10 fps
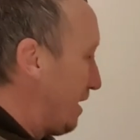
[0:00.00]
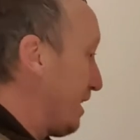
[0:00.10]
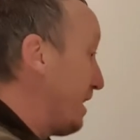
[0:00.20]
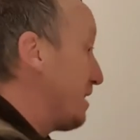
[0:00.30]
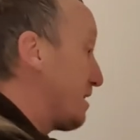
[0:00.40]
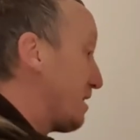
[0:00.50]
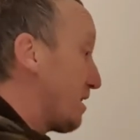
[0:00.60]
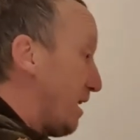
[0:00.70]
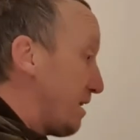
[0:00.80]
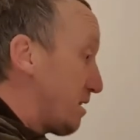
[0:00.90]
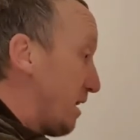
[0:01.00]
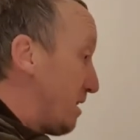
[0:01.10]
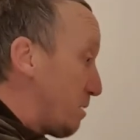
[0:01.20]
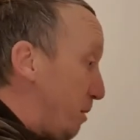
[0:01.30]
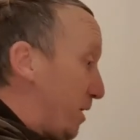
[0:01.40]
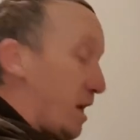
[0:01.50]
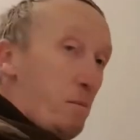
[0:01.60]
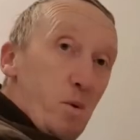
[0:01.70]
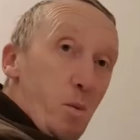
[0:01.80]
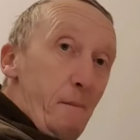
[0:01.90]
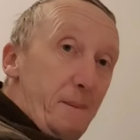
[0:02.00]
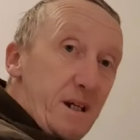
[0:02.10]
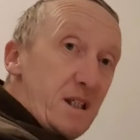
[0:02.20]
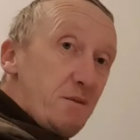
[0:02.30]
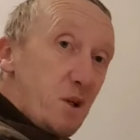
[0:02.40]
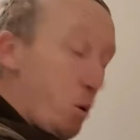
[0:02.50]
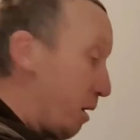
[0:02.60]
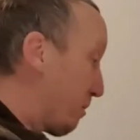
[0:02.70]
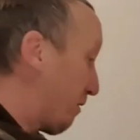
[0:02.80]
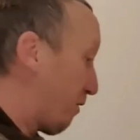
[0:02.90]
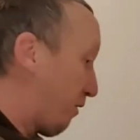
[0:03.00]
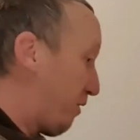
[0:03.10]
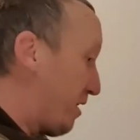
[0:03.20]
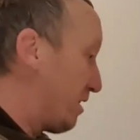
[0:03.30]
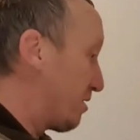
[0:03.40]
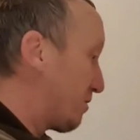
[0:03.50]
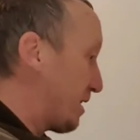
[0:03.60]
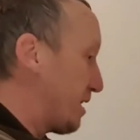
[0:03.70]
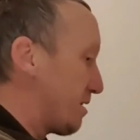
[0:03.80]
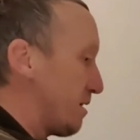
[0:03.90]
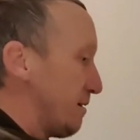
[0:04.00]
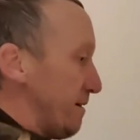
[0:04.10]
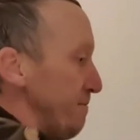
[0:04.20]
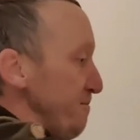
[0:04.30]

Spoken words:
And it is. It's my number one piece of equipment for a very good reason.